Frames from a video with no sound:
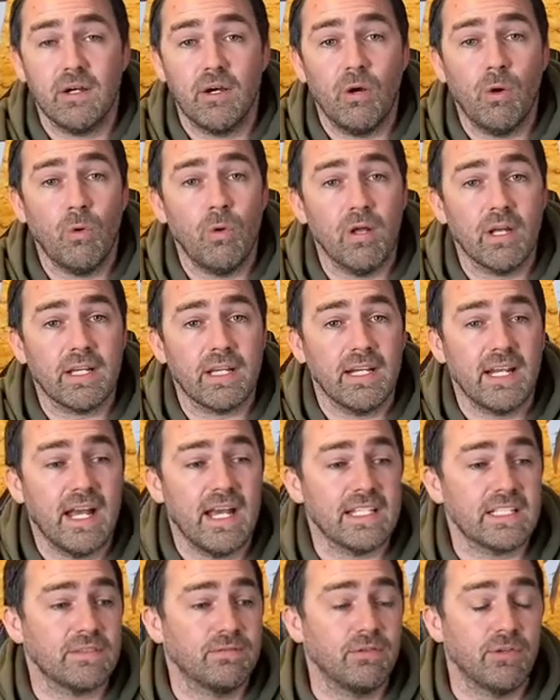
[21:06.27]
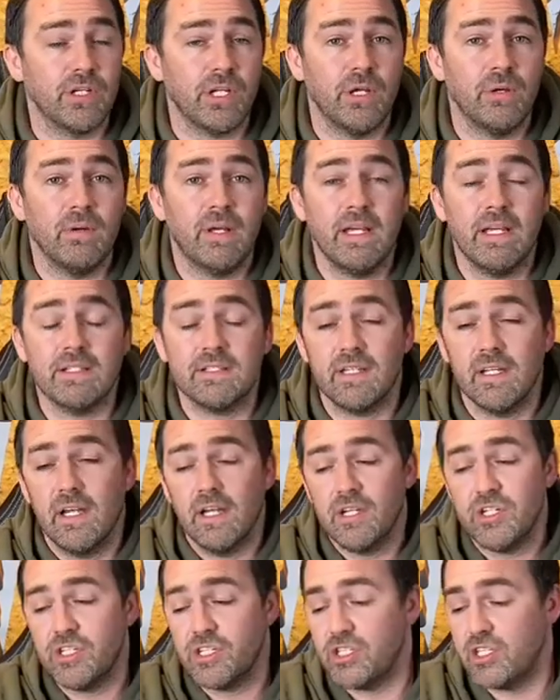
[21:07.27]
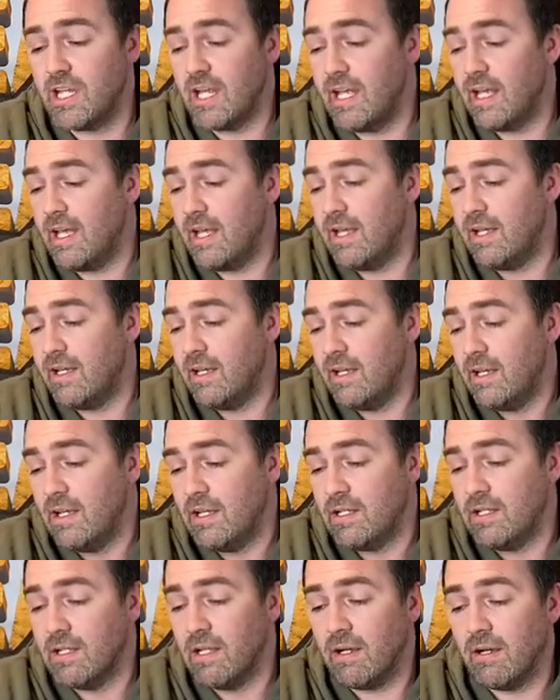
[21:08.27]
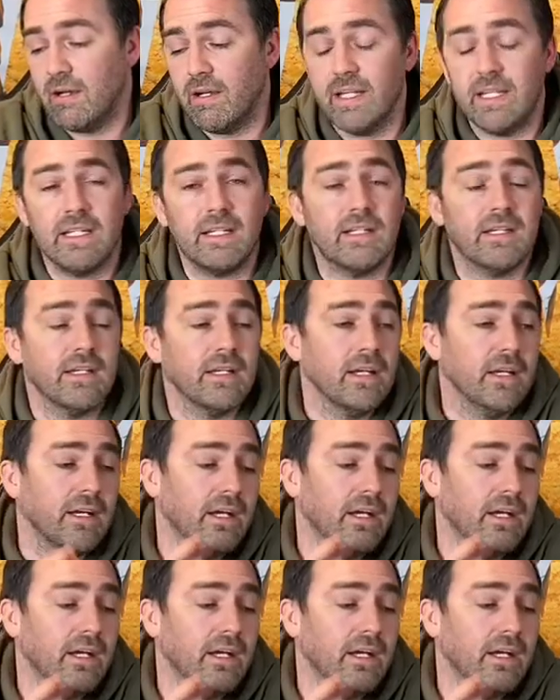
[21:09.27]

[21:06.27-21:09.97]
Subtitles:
All I can ask for you is share, like,